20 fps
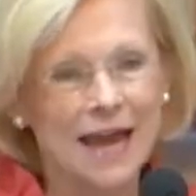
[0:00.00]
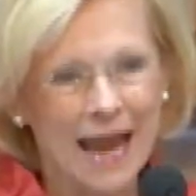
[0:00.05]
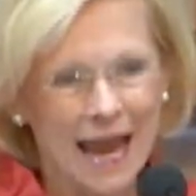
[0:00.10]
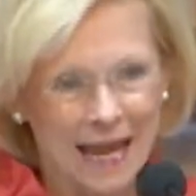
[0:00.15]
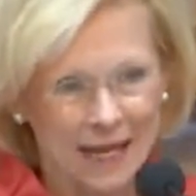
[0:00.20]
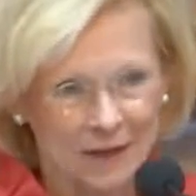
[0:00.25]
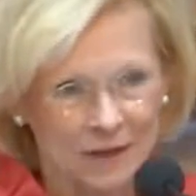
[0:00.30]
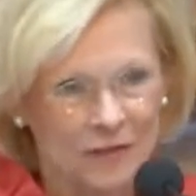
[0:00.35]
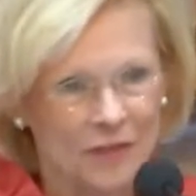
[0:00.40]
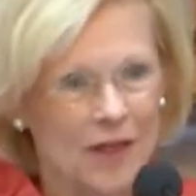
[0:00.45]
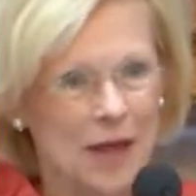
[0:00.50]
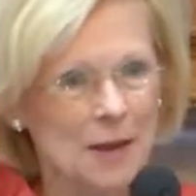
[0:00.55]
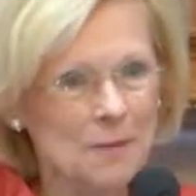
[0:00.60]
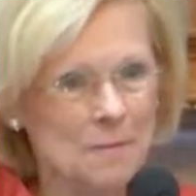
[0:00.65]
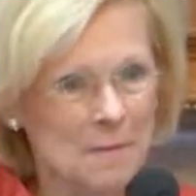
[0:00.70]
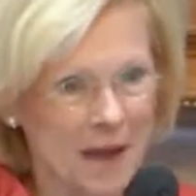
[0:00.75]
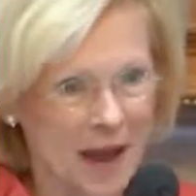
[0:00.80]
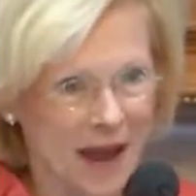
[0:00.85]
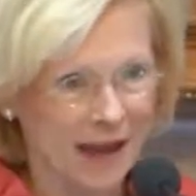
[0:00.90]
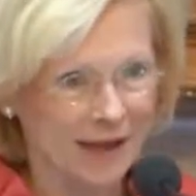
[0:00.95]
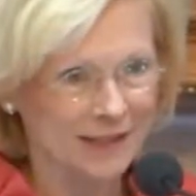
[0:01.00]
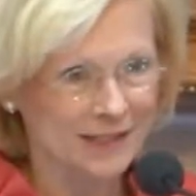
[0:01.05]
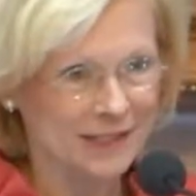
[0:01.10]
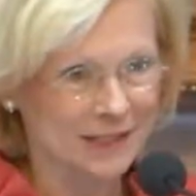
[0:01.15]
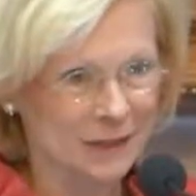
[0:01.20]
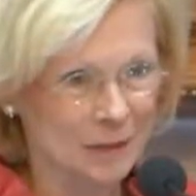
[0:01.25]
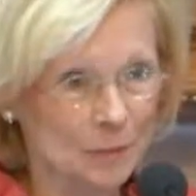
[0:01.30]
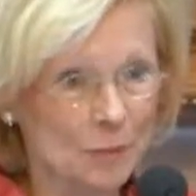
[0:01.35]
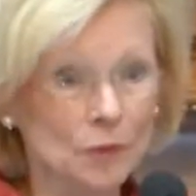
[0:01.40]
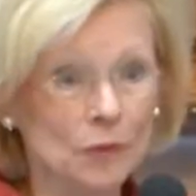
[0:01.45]
And they met
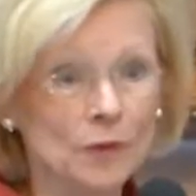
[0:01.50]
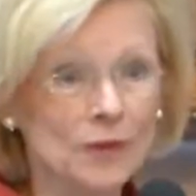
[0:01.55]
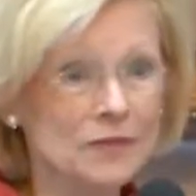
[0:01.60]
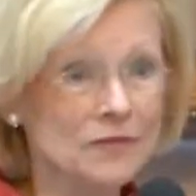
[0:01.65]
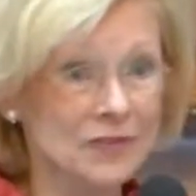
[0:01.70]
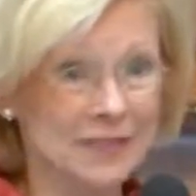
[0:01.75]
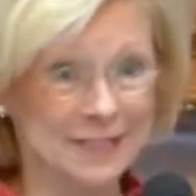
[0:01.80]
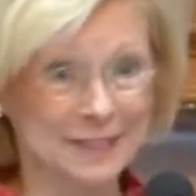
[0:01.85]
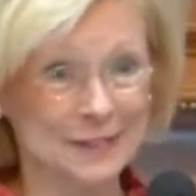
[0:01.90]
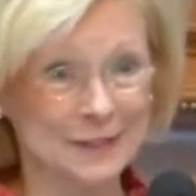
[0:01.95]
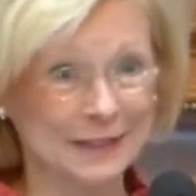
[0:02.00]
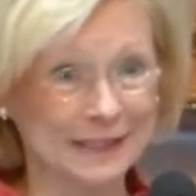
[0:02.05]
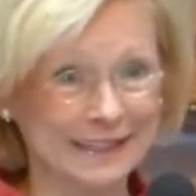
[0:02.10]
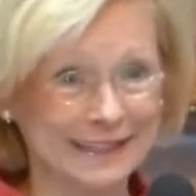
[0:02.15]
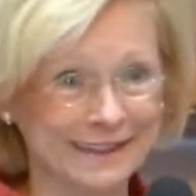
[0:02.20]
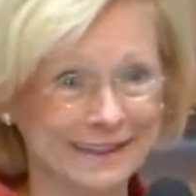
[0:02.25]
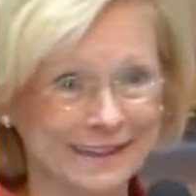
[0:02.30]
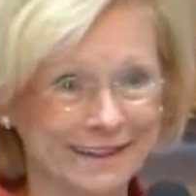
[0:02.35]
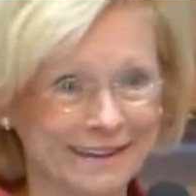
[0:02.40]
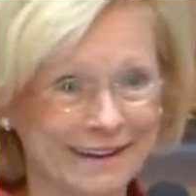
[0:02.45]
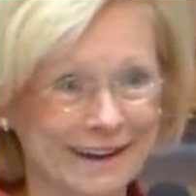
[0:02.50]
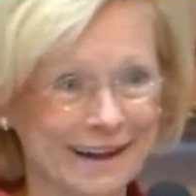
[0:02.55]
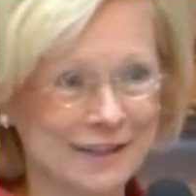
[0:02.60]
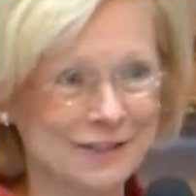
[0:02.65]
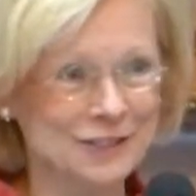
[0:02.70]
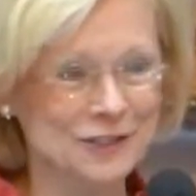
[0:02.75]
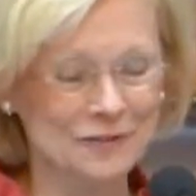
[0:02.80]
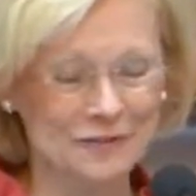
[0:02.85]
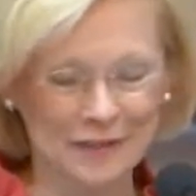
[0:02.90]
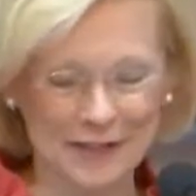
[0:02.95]
previously
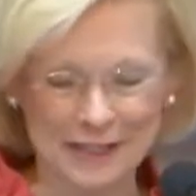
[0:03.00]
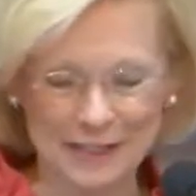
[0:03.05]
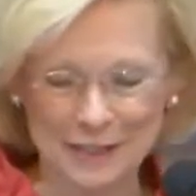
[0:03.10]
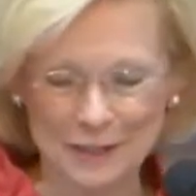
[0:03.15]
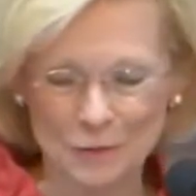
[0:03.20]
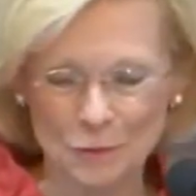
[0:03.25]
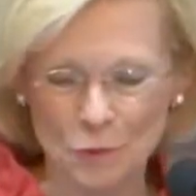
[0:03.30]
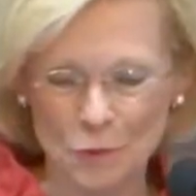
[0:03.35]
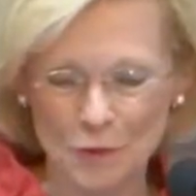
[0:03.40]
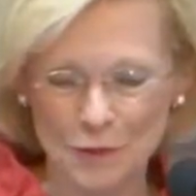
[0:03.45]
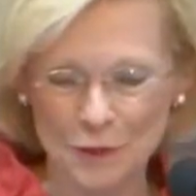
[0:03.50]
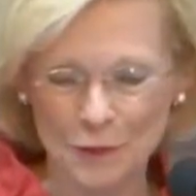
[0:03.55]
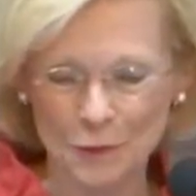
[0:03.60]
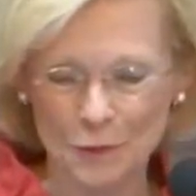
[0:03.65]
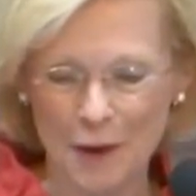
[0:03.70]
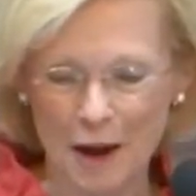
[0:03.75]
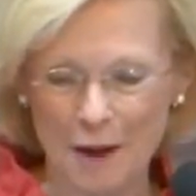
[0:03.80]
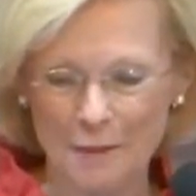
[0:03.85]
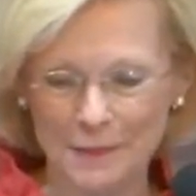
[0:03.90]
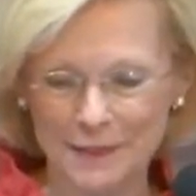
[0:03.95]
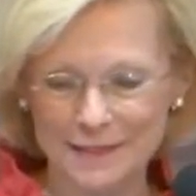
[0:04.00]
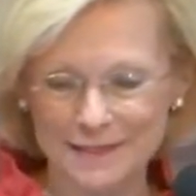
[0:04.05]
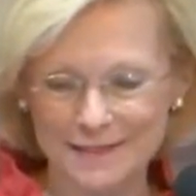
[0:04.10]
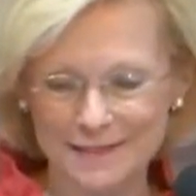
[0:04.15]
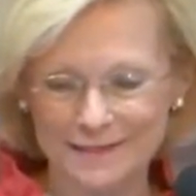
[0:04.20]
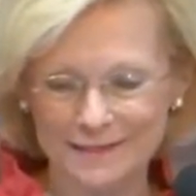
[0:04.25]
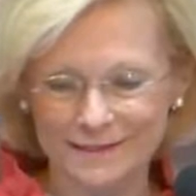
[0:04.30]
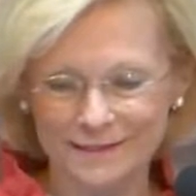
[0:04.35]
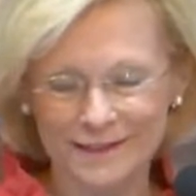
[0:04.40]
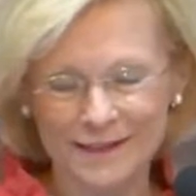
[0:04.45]
undefeated Warner
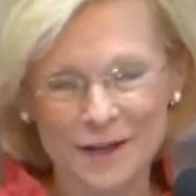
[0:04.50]
Robins.